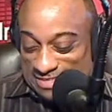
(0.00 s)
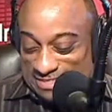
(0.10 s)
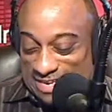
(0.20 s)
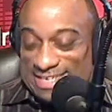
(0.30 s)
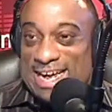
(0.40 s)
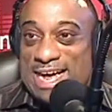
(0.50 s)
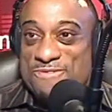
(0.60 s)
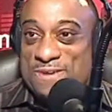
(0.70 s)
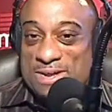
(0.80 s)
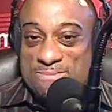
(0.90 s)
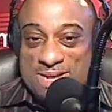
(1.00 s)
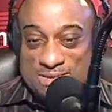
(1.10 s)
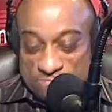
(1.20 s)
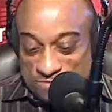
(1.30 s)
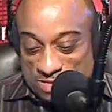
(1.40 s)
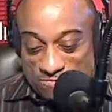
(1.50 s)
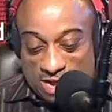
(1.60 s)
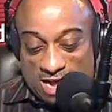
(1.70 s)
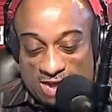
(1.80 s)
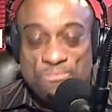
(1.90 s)
I just like to have fun and make them feel
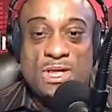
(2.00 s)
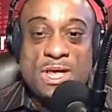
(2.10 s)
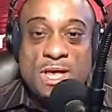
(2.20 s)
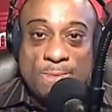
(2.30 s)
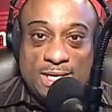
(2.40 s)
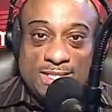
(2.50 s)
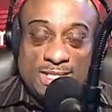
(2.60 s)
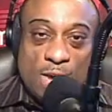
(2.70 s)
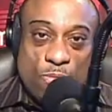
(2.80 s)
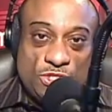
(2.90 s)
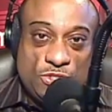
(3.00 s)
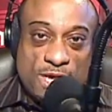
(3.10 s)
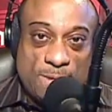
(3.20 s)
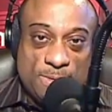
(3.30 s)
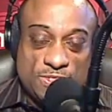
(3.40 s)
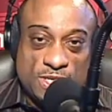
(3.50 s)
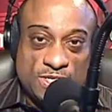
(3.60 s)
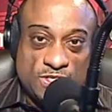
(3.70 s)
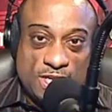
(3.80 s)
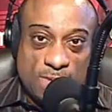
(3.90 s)
involved. But listen, I want you to help us in
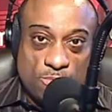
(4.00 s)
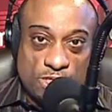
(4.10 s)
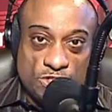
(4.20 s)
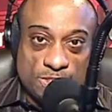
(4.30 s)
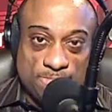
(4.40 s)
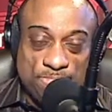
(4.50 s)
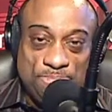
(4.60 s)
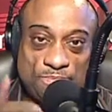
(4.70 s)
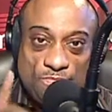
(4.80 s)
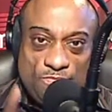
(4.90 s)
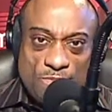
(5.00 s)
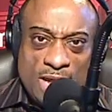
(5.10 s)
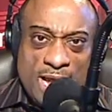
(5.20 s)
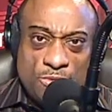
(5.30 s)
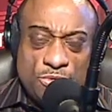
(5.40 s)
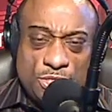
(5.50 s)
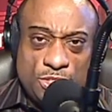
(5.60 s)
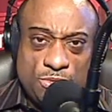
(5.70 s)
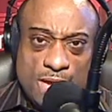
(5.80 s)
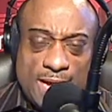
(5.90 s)
this celebration. How you could
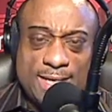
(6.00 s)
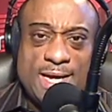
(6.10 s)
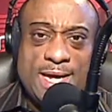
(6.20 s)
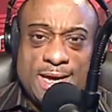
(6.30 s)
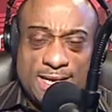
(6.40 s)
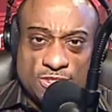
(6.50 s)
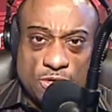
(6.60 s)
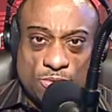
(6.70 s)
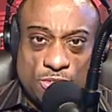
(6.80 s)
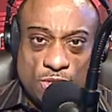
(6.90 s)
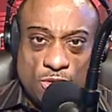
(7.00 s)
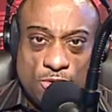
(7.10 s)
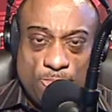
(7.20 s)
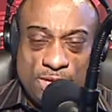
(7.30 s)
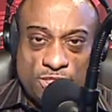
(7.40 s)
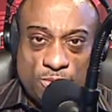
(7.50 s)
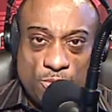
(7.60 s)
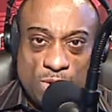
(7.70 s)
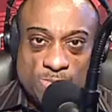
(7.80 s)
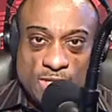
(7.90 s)
do that is go to the homepage of
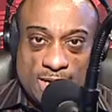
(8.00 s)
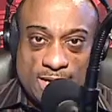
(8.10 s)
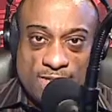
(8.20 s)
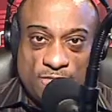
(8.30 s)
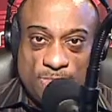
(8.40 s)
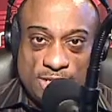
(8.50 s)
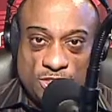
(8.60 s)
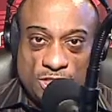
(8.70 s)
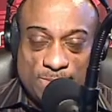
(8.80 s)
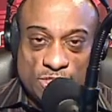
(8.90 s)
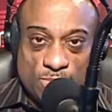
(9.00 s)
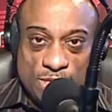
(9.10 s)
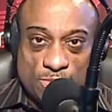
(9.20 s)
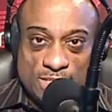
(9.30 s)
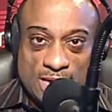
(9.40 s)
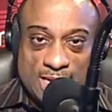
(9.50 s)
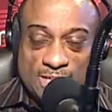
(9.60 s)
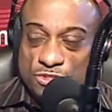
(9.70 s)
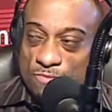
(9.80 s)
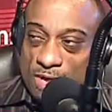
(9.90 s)
the website at
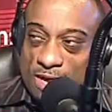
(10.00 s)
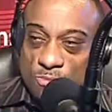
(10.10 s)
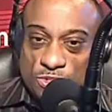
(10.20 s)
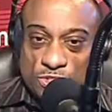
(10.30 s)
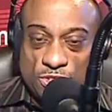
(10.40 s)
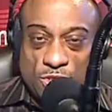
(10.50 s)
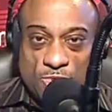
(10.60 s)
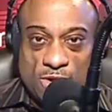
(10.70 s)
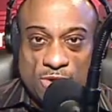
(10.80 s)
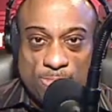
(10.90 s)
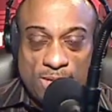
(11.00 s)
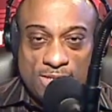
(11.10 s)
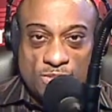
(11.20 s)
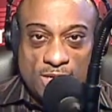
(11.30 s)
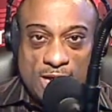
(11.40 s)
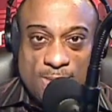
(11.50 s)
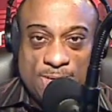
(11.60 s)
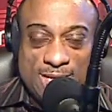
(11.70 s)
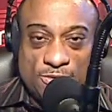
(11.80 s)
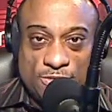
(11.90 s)
fmhdmsradio.net. Javon, I want you to go there and place a
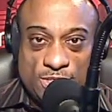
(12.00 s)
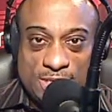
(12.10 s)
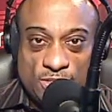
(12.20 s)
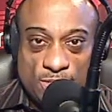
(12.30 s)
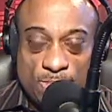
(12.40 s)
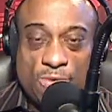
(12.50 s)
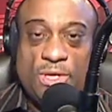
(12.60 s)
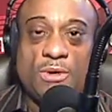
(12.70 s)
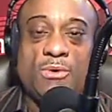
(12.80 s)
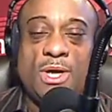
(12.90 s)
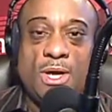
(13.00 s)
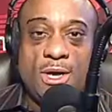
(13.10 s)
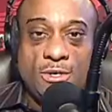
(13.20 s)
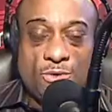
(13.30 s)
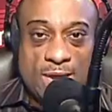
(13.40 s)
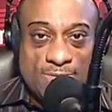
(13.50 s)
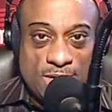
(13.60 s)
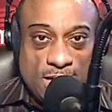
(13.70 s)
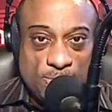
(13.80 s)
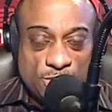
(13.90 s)
comment under testimonial. You'll have an
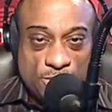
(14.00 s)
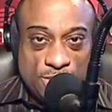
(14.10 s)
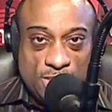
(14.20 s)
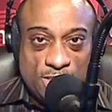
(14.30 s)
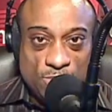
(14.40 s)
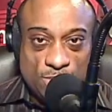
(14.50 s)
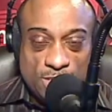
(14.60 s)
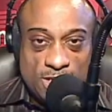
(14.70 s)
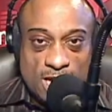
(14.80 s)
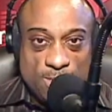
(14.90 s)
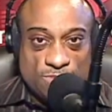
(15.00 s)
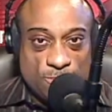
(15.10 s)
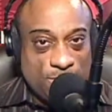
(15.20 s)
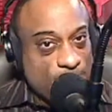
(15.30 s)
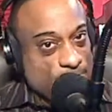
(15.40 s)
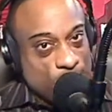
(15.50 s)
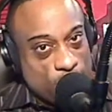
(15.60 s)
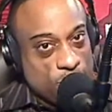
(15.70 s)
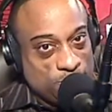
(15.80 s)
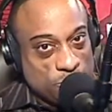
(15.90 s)
opportunity to read the comments from people from
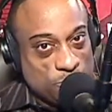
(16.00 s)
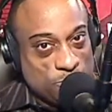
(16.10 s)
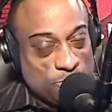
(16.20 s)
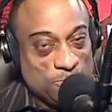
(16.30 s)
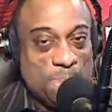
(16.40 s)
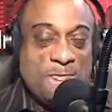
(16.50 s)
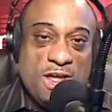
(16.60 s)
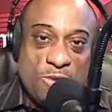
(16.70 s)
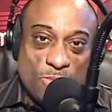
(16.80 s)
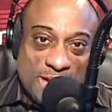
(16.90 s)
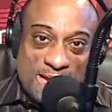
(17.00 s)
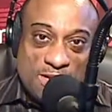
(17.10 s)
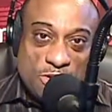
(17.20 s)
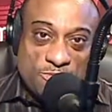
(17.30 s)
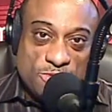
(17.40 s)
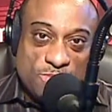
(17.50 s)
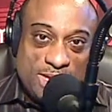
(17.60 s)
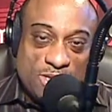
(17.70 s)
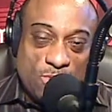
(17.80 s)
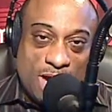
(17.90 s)
all over the world. When I get off the
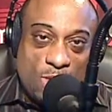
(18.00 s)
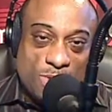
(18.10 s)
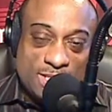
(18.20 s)
radio, I want